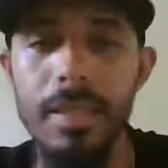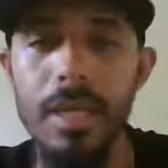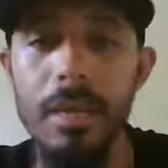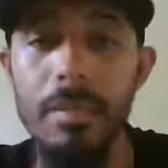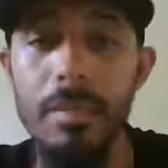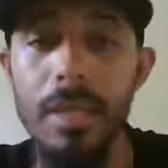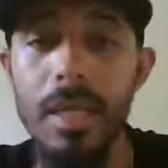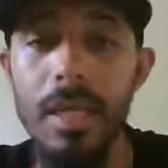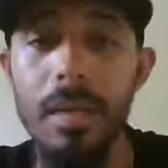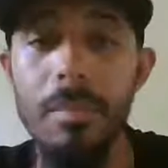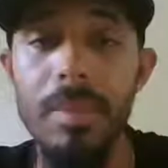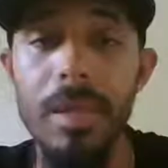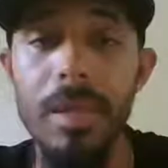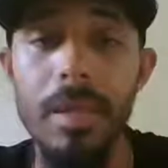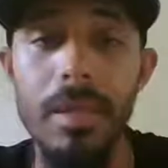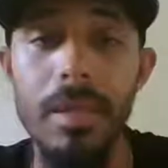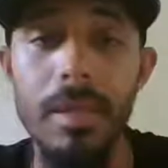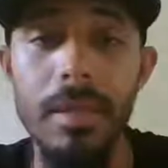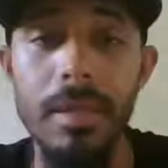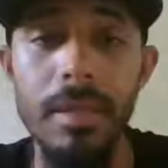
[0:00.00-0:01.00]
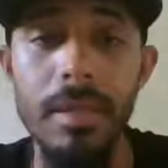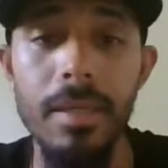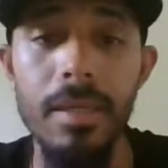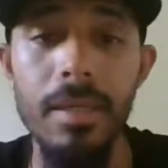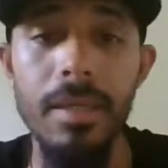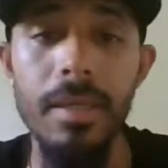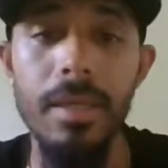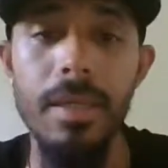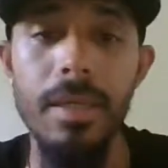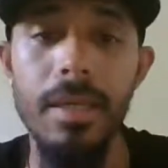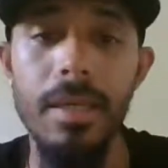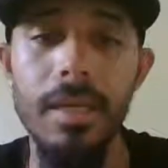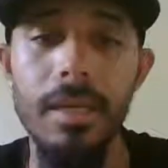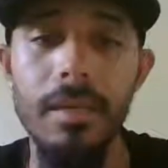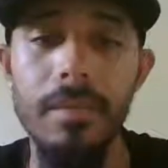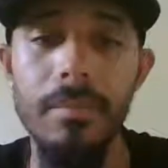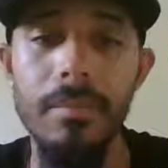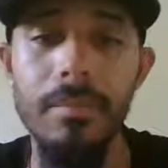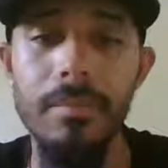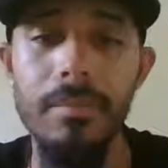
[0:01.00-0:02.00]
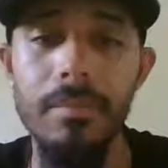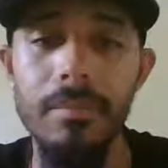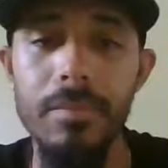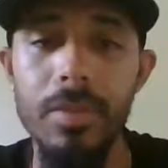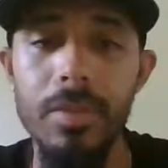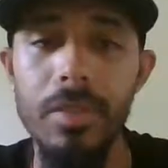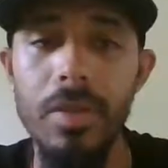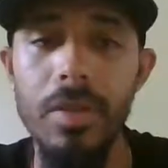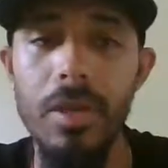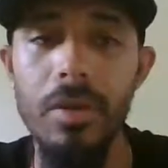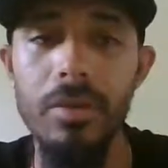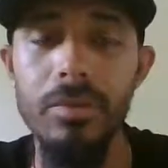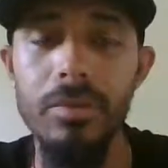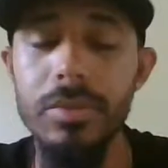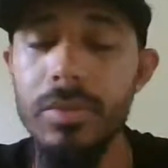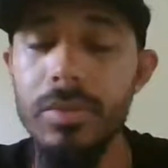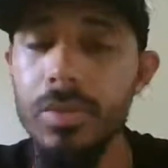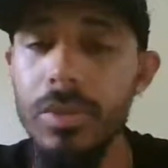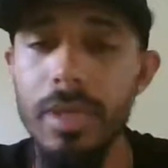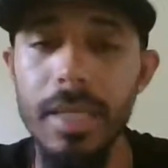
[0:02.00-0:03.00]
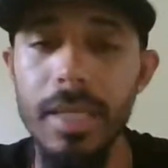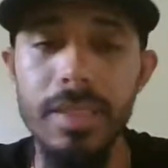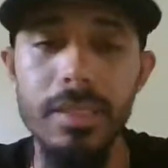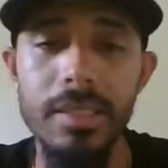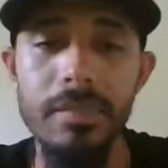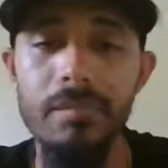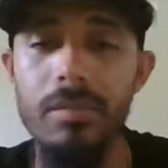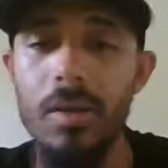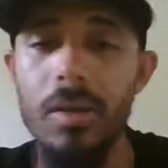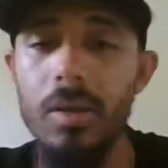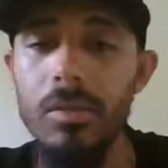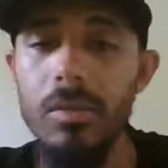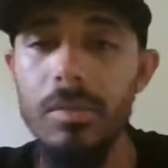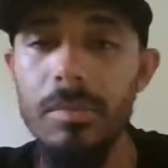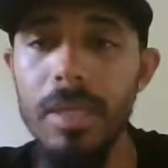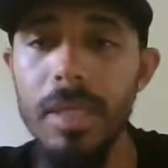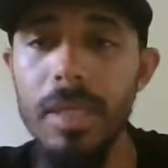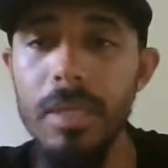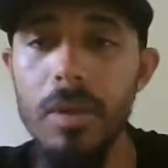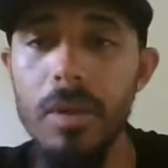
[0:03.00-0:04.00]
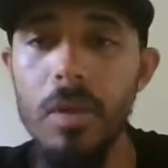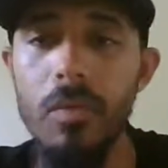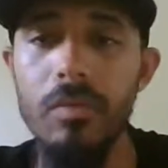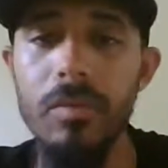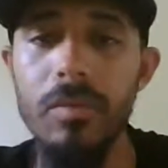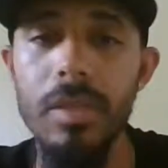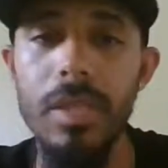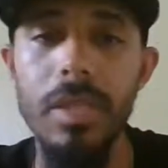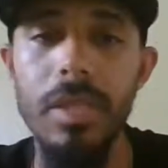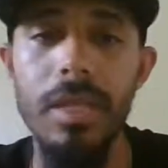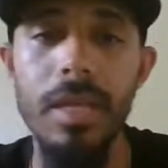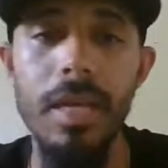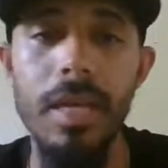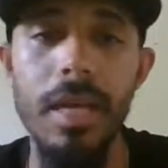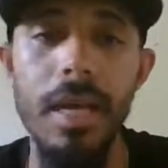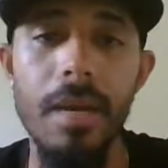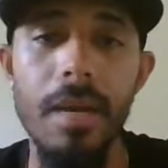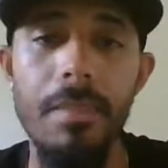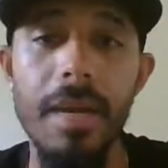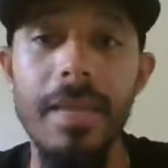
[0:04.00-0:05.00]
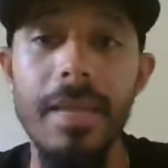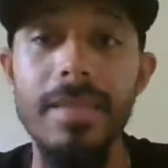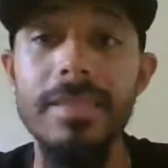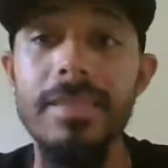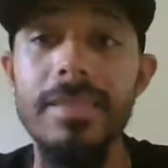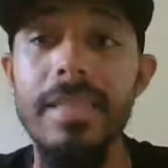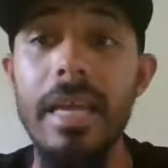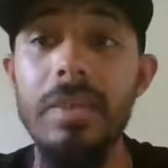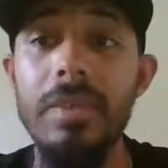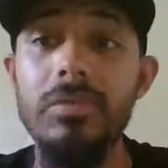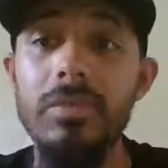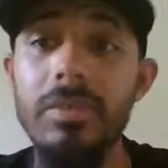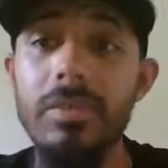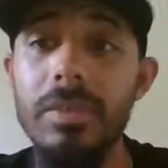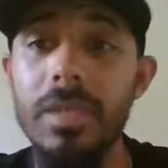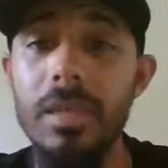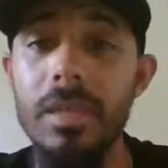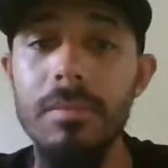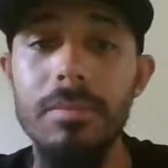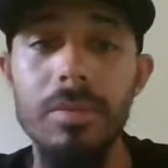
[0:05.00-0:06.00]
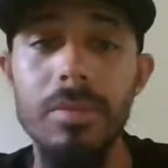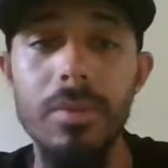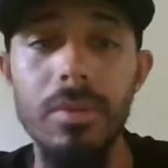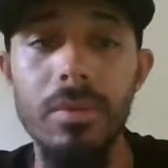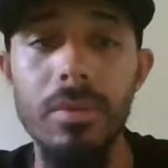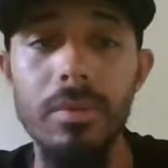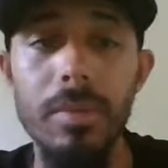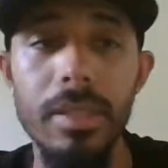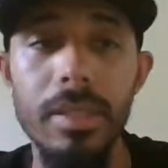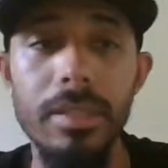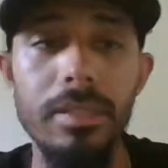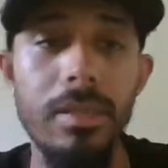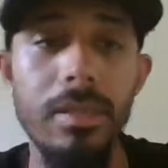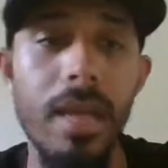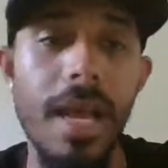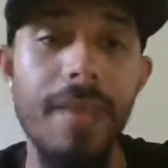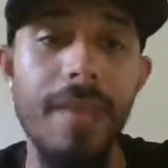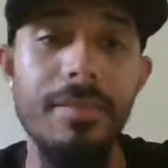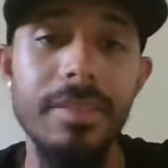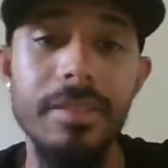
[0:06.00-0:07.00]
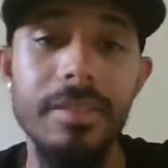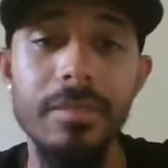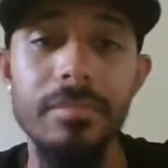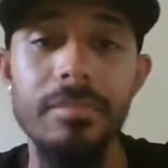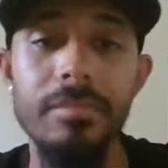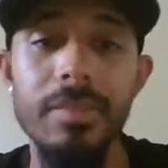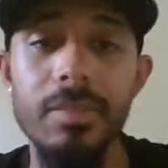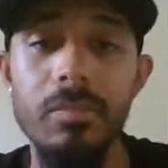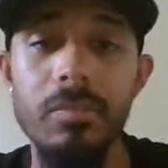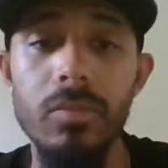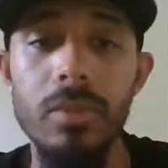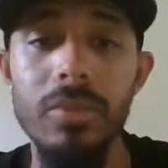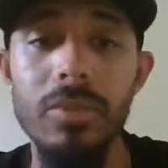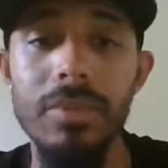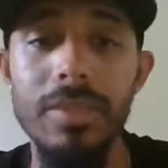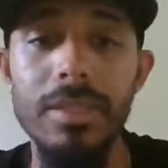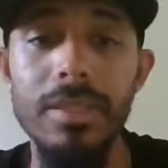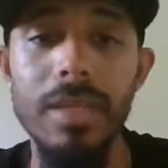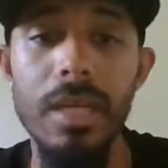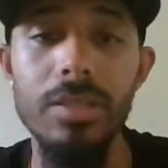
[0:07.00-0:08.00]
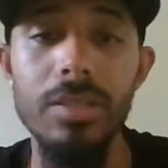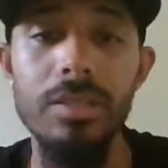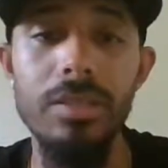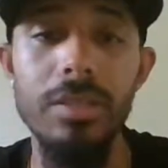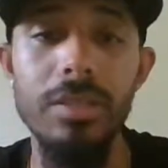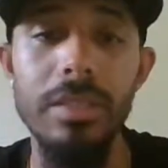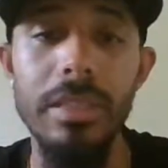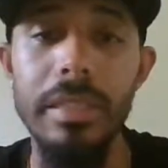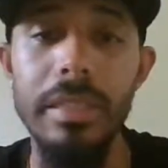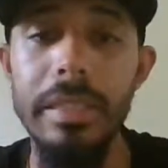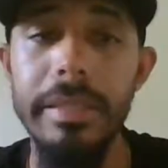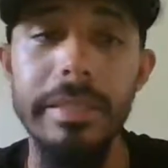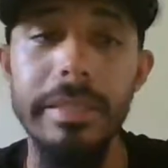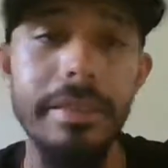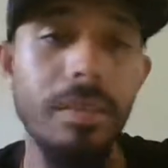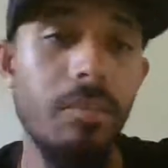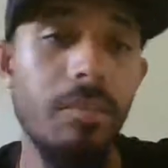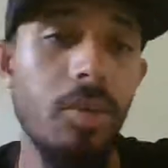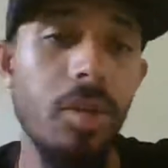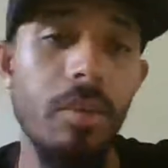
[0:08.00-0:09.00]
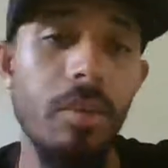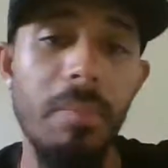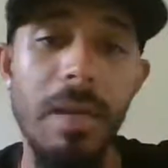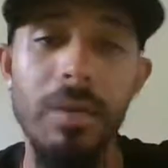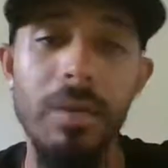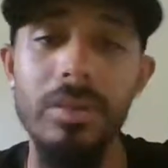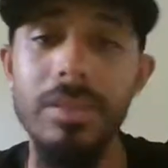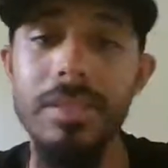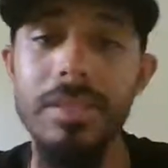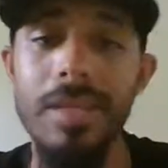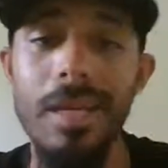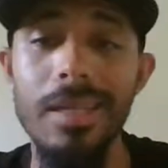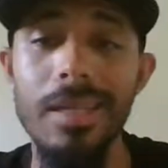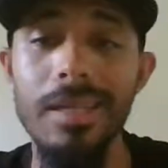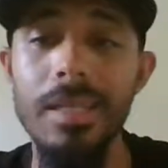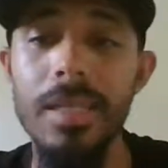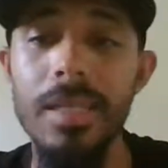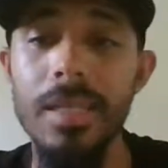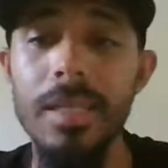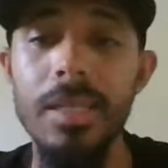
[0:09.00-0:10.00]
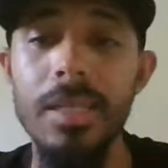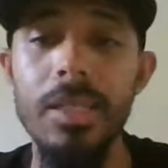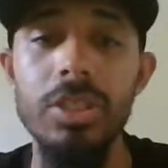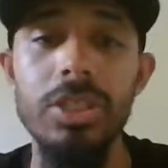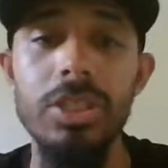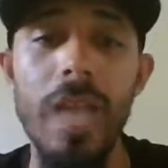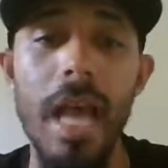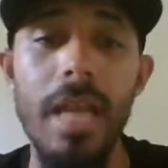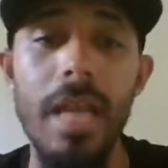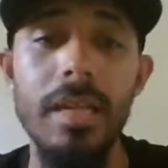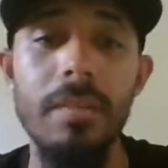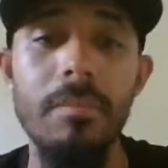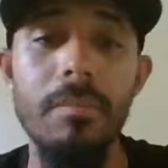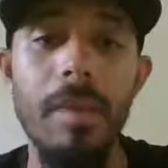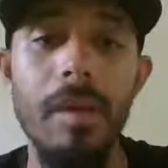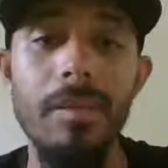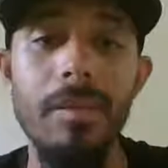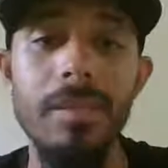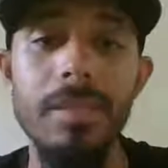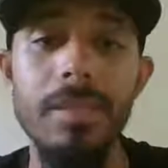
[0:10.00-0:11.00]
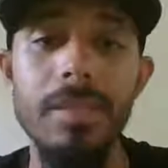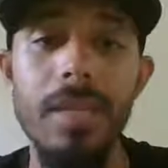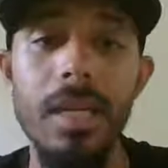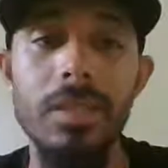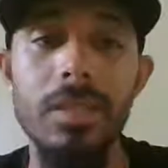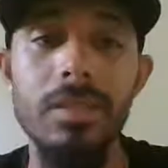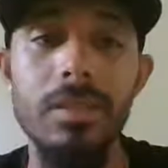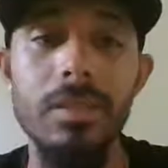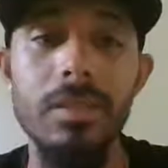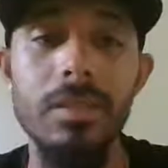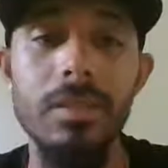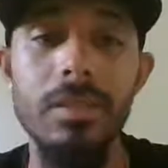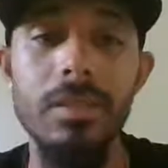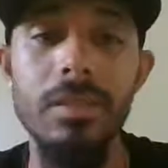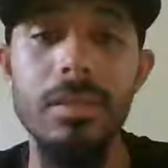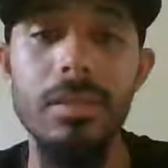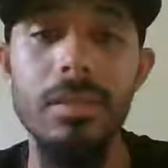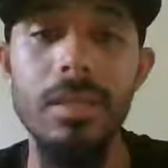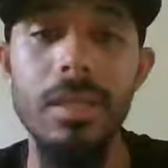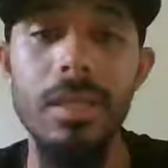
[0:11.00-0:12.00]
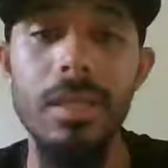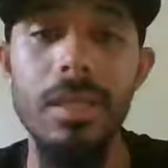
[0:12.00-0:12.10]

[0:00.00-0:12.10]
coming up here, and so you guys can follow me, and hopefully I can schedule some so that we can start having some real discussions in here, because I'm all about just kind of chatting about discussions and